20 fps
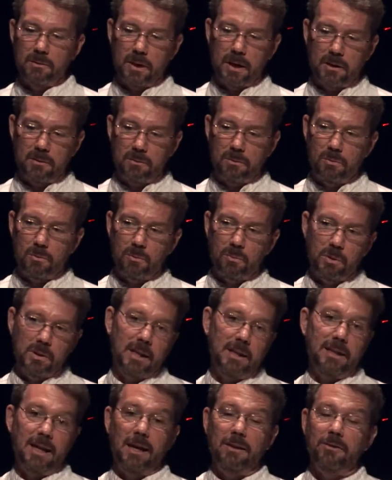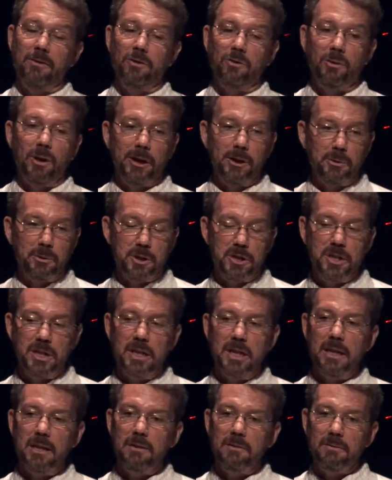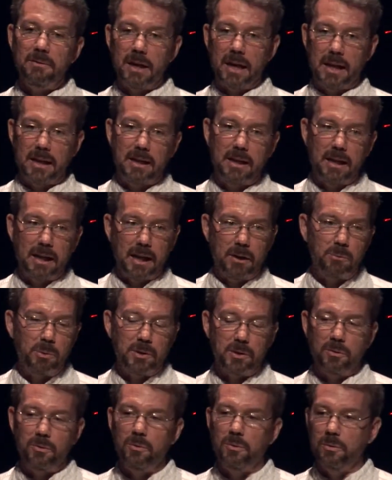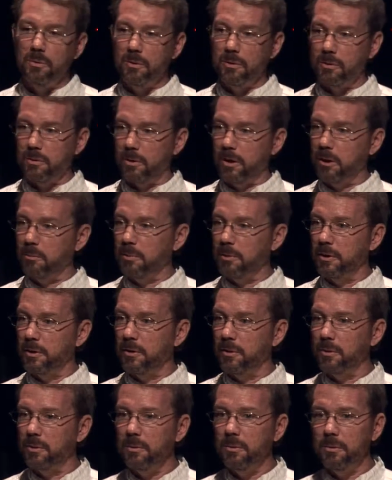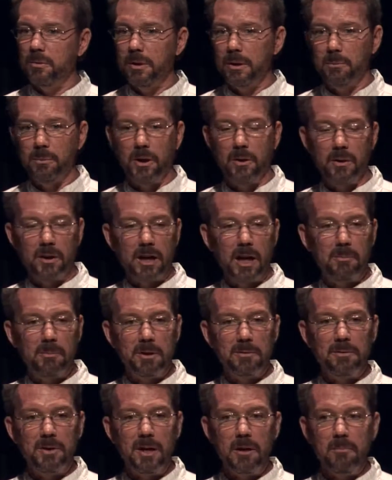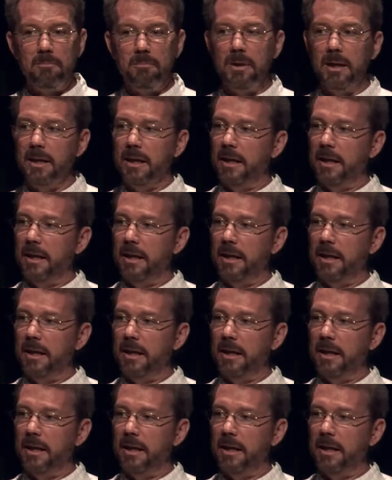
of what the class is trying to achieve and, and what the students are able to do and where they're coming from.